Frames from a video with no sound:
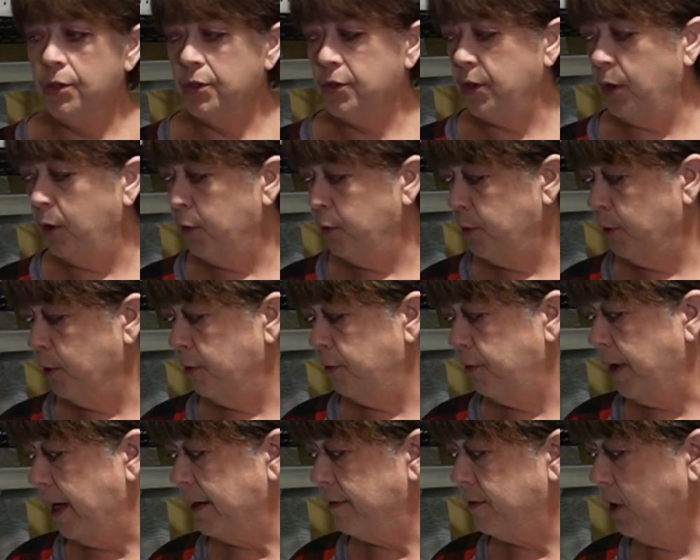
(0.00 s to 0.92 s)
So
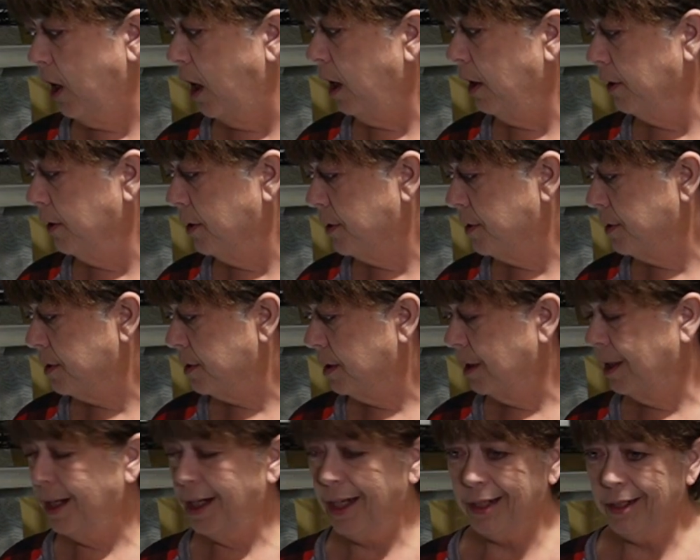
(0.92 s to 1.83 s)
for
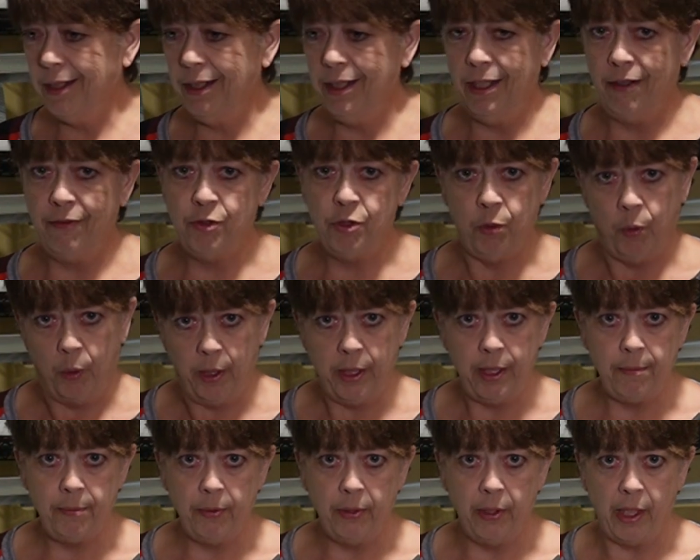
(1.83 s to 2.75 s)
$5, I could have
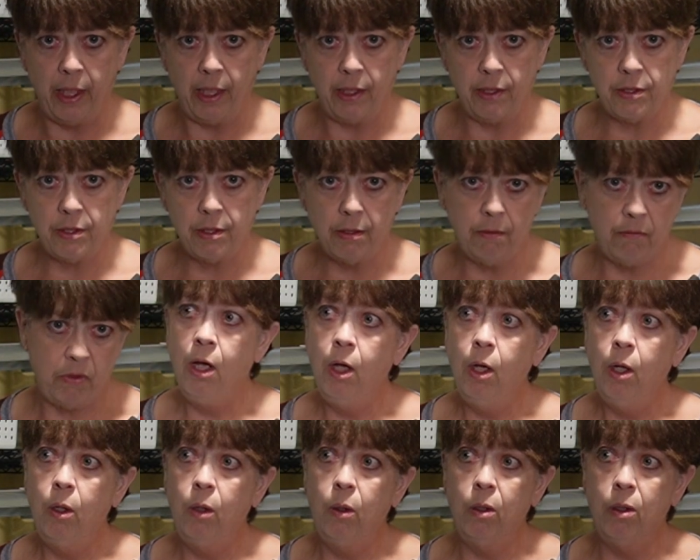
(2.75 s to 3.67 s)
20 plants,
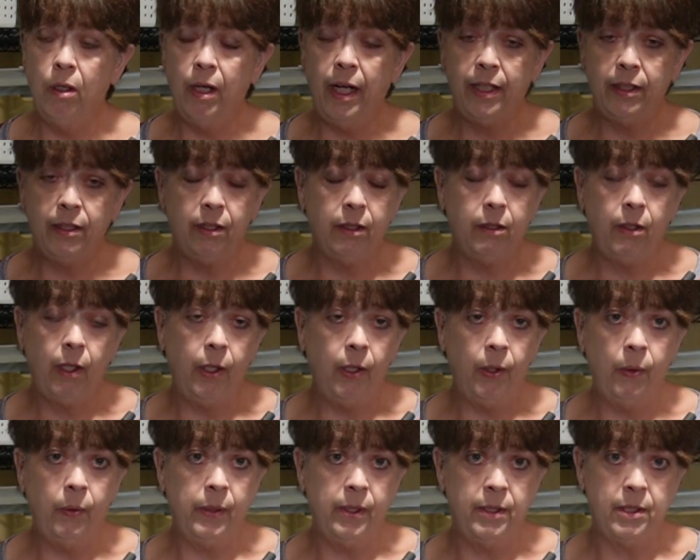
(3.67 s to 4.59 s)
or I could
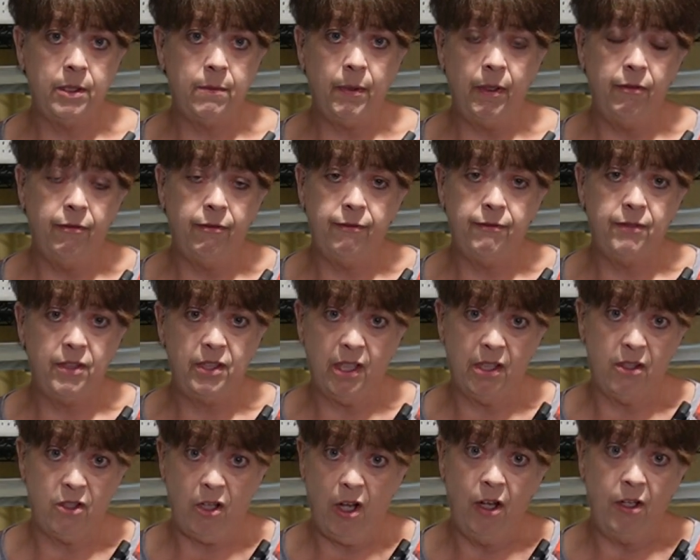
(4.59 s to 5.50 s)
go and spend
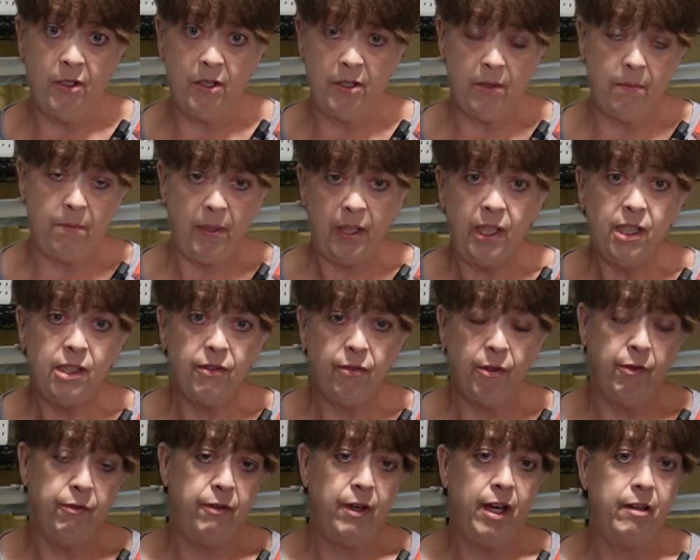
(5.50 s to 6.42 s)
$6 a
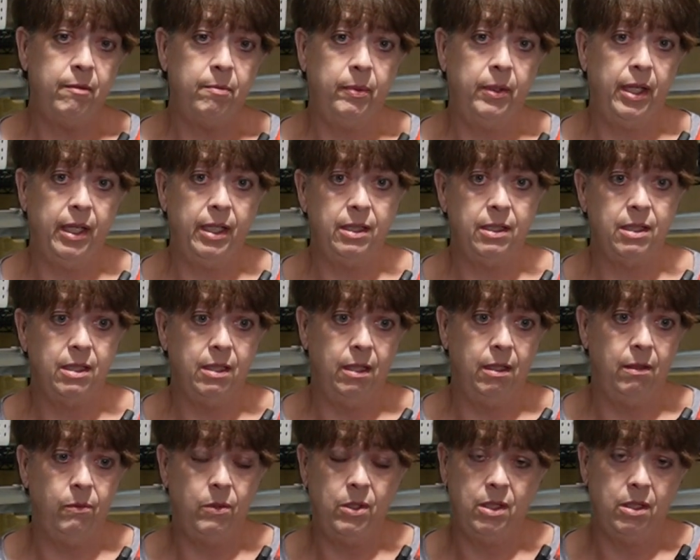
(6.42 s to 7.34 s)
piece for 5 plants,
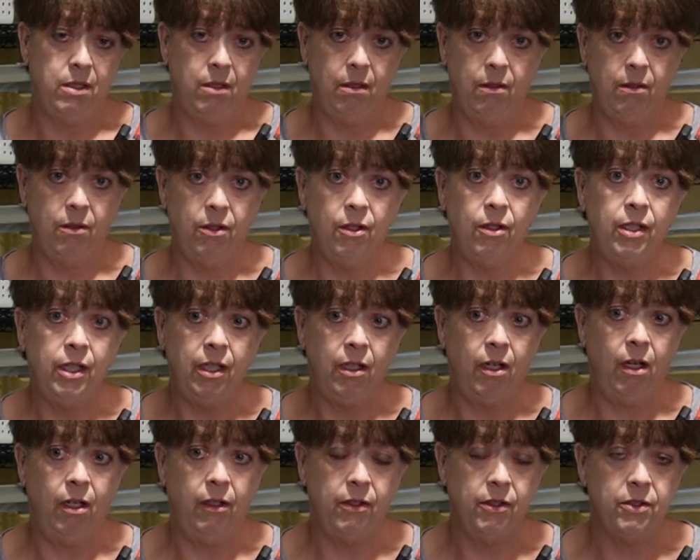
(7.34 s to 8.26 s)
and it was
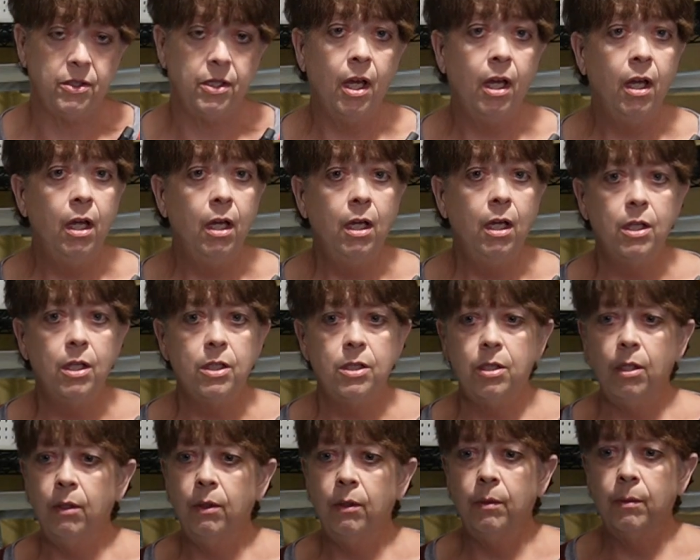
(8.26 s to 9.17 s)
$30.
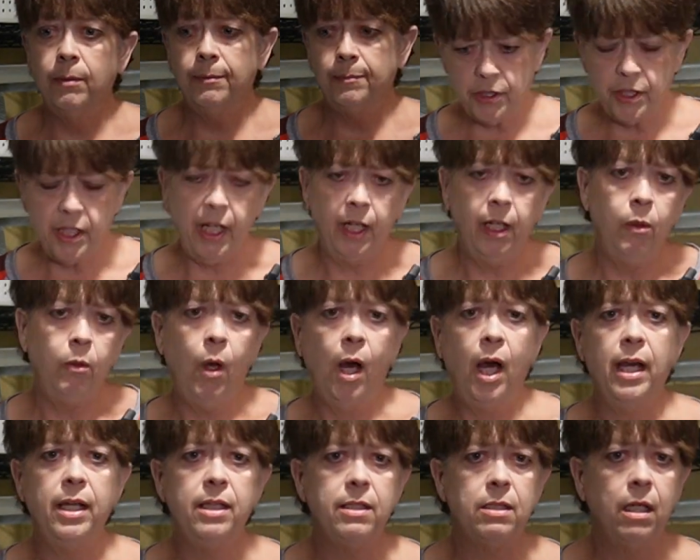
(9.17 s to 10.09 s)
So scale
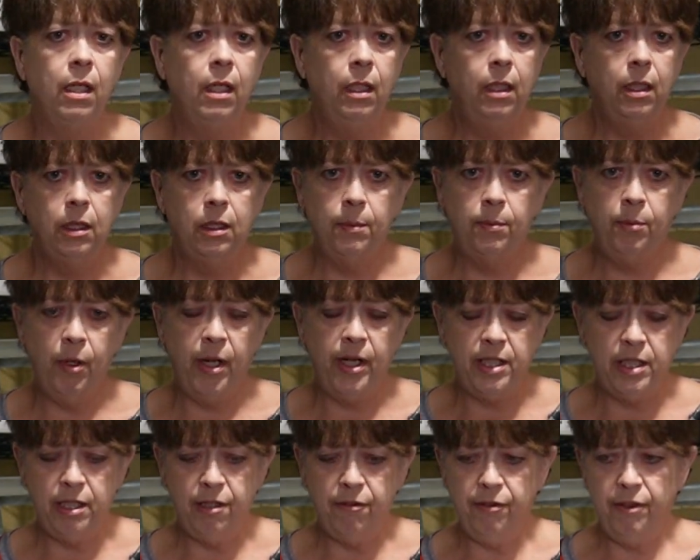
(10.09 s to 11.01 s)
wise, the
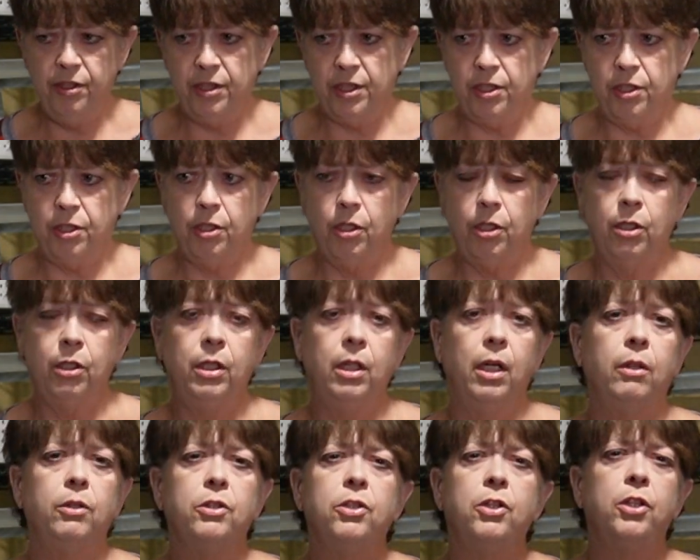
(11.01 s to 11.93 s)
price difference is
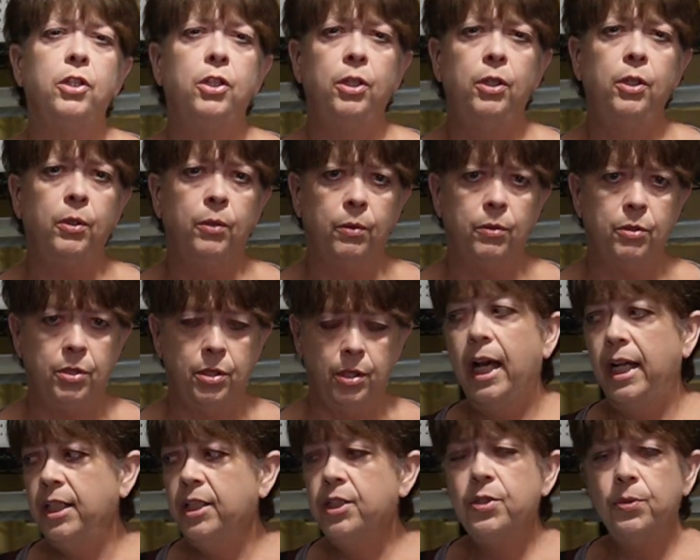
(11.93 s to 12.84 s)
huge,
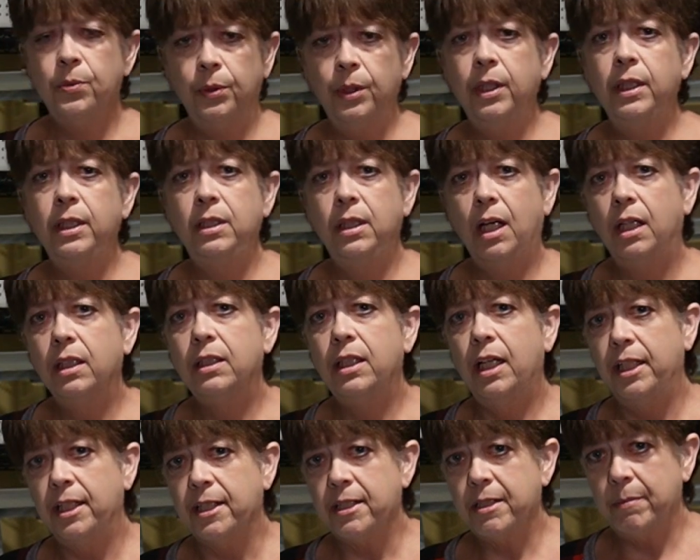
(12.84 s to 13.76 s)
and it's really not
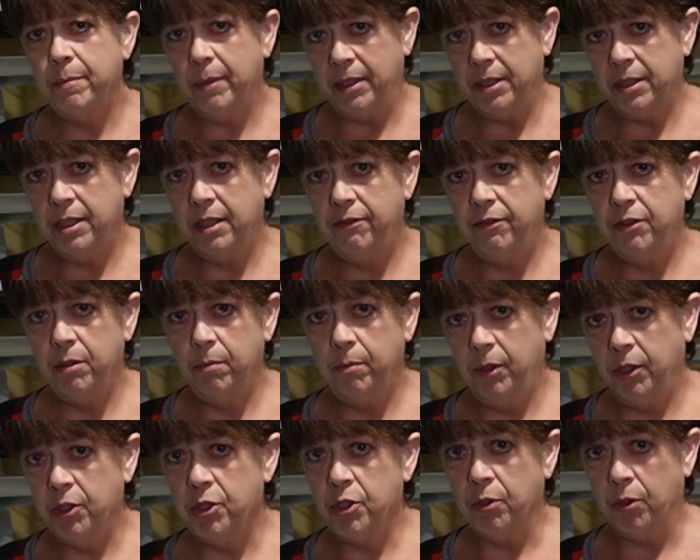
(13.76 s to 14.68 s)
that expensive to
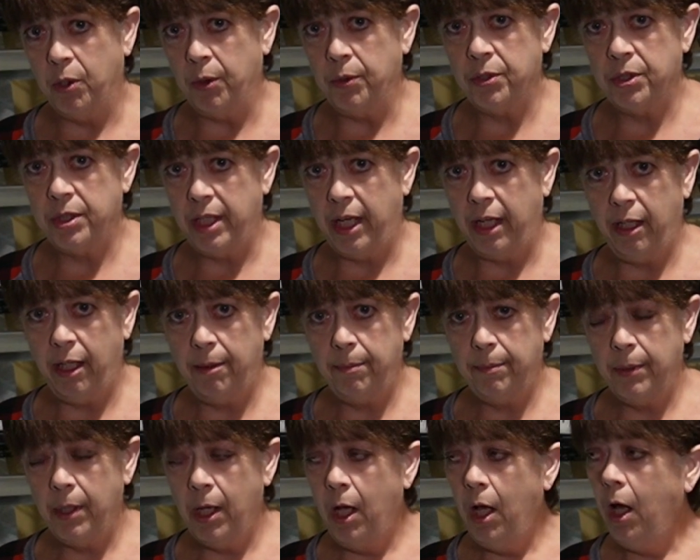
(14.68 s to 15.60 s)
build your own
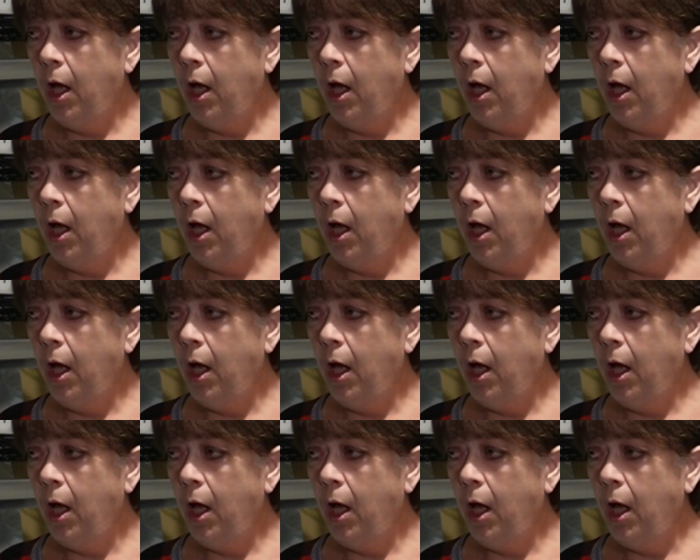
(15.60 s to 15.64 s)
setup.